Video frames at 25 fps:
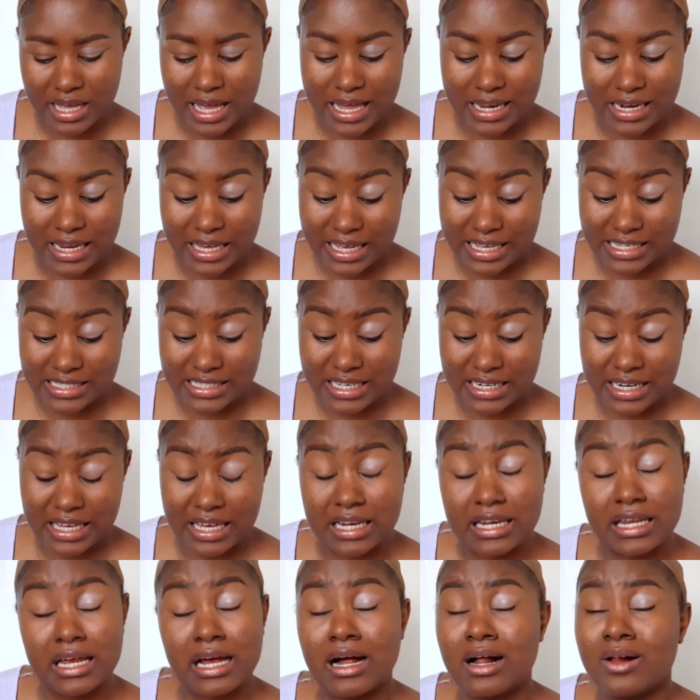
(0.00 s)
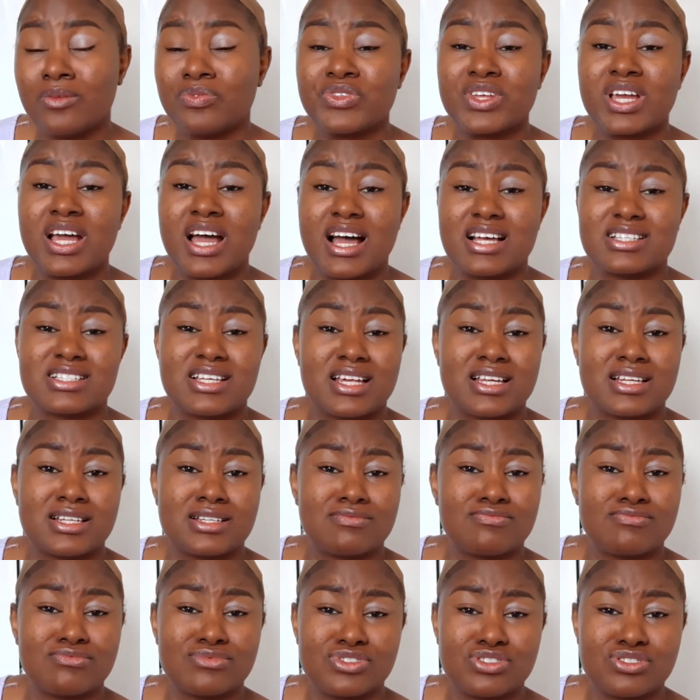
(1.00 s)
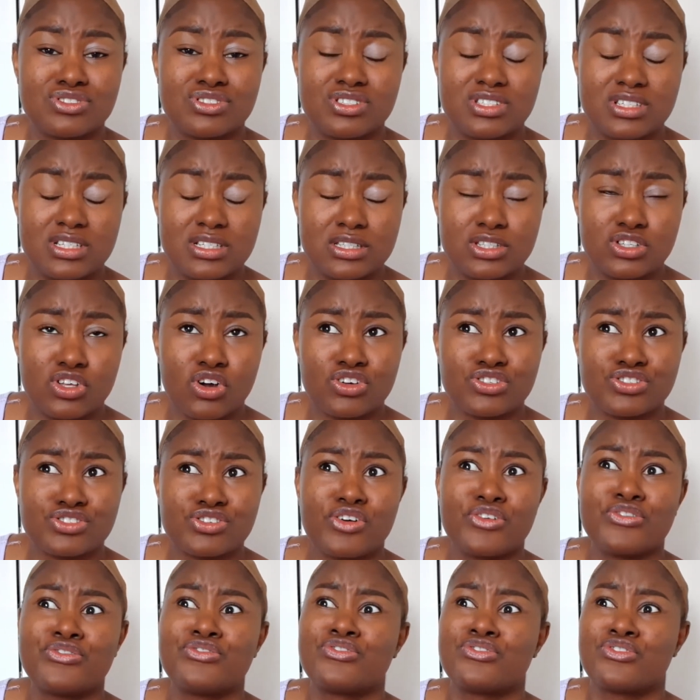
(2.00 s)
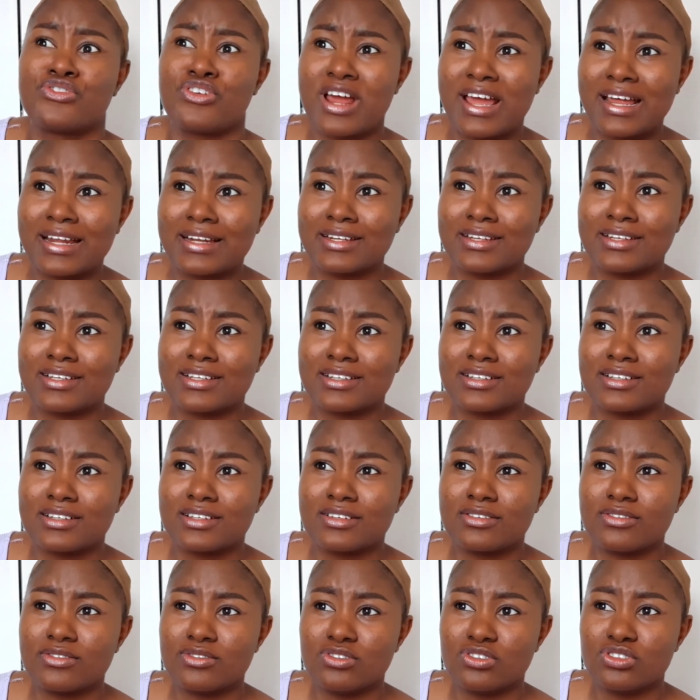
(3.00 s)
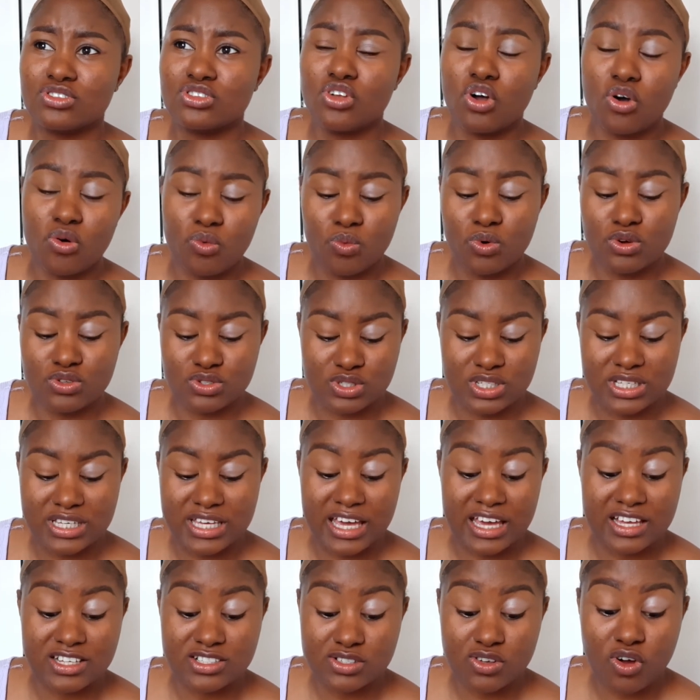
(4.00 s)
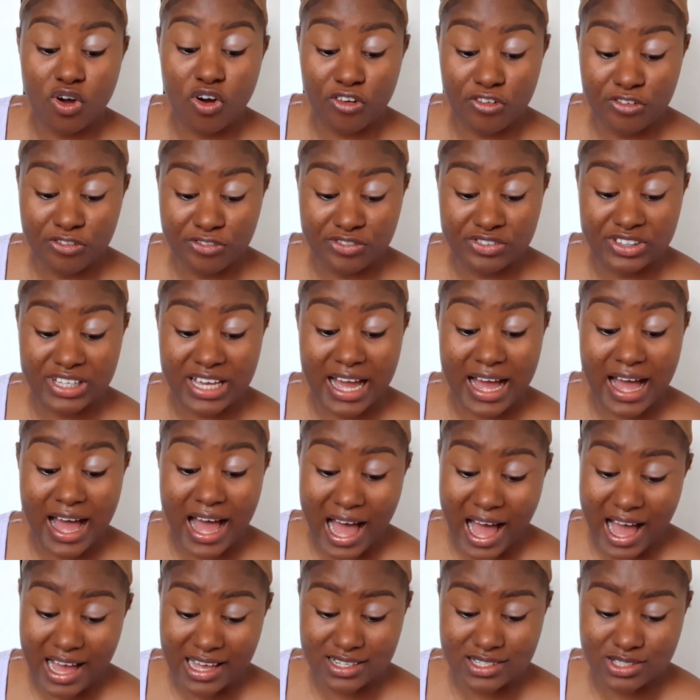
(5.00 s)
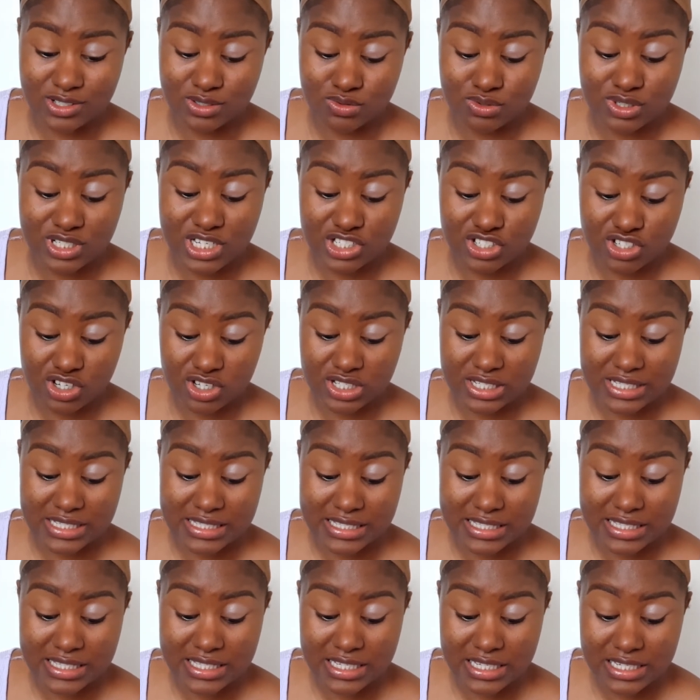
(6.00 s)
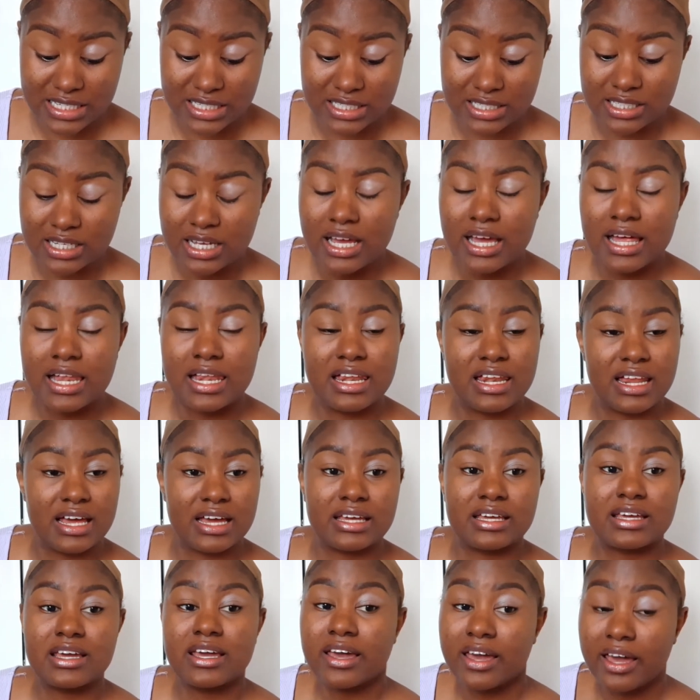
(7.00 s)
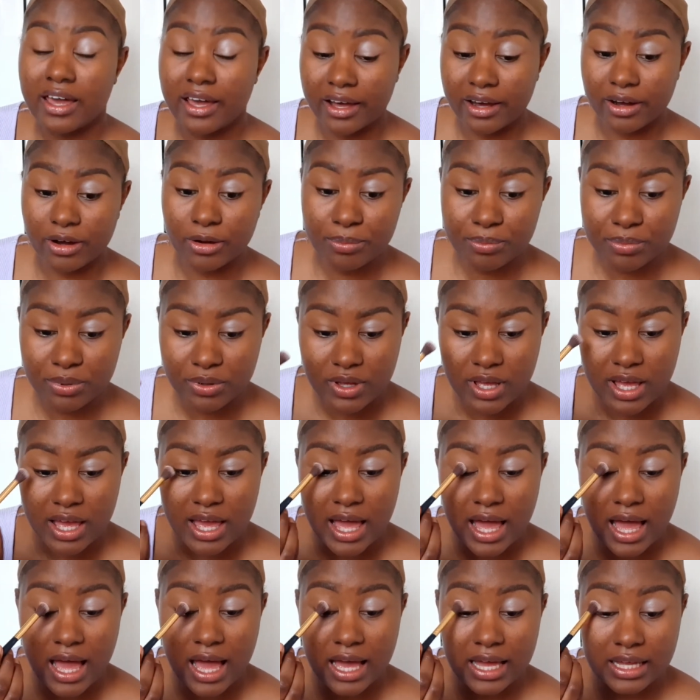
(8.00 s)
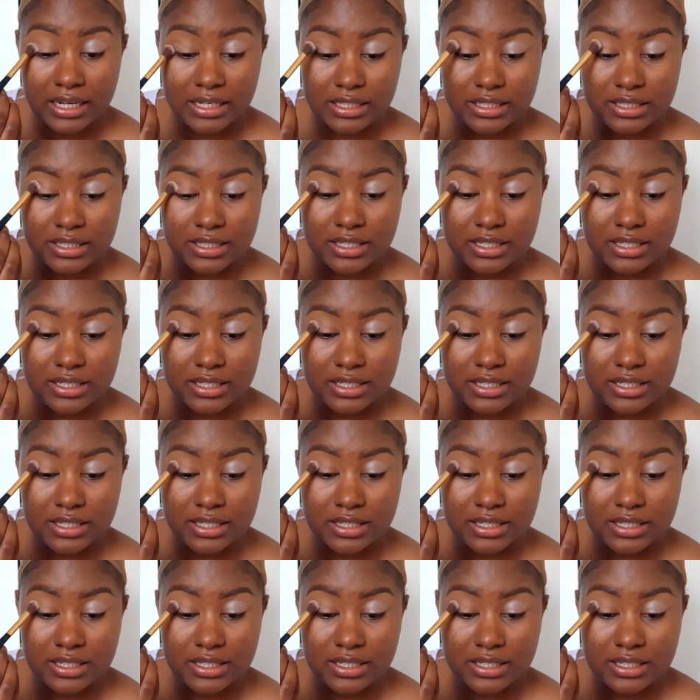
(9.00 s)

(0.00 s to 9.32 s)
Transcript: And like I said earlier, I said, does your friend not want to get off their ass? Do they just need like help? And